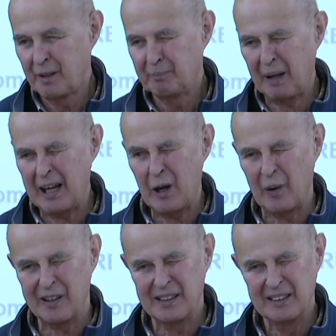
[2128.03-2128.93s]

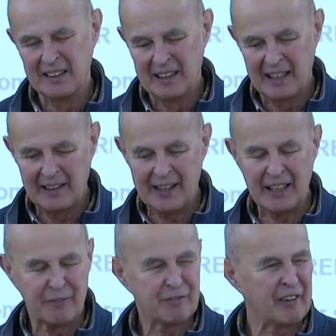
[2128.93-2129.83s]
power that
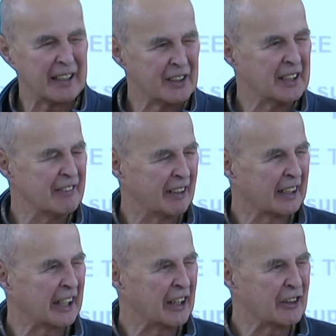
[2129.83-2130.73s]
it frightened even a
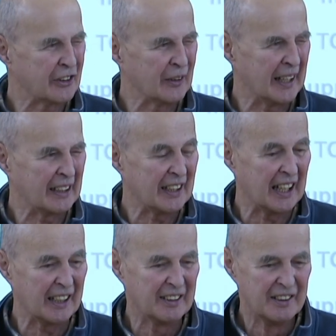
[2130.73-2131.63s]
character like
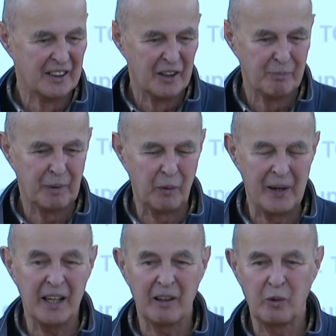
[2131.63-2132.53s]
that. But
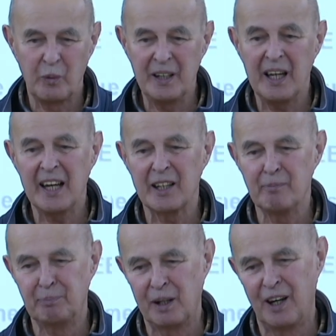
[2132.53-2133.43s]
we, uh, we had a
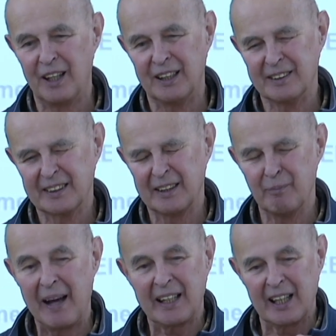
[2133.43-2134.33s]
ball, and
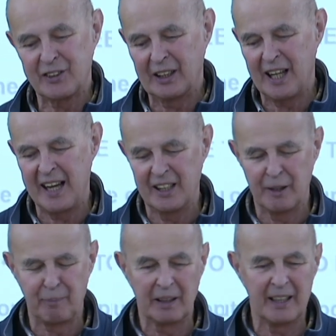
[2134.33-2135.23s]
Mike has a line in the
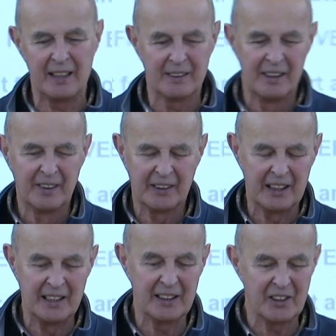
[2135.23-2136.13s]
play that
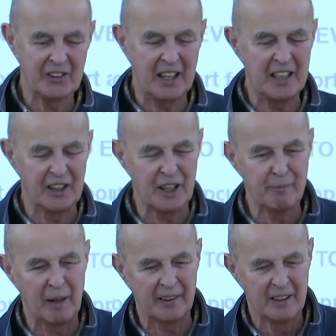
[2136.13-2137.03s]
he didn't say here,
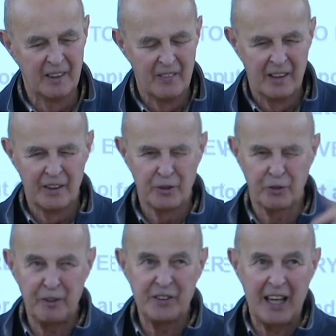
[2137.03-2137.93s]
but
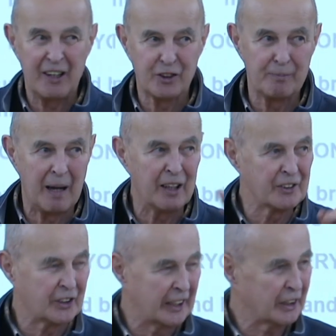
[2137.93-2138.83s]
3,000 miles
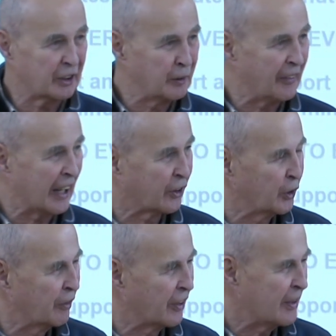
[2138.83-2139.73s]
to get to
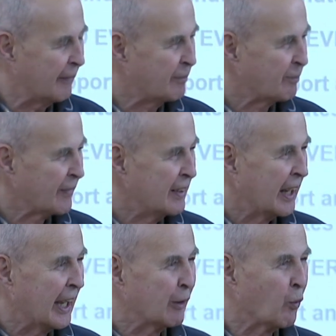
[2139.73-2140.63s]
Vancouver.
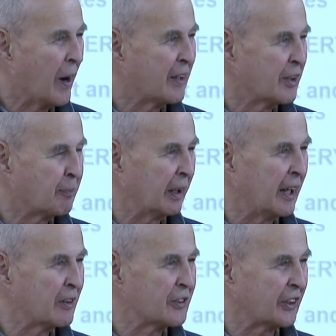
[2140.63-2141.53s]
And one of the
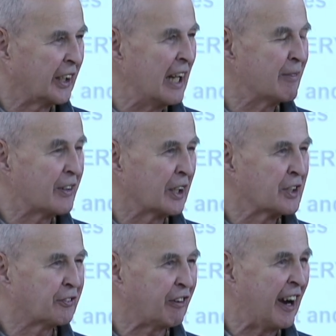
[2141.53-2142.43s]
players that came with us,
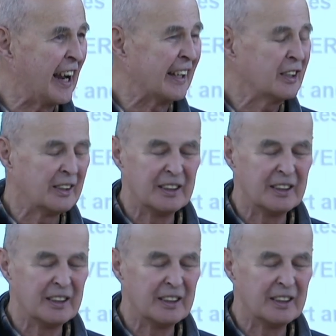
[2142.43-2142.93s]
Fran,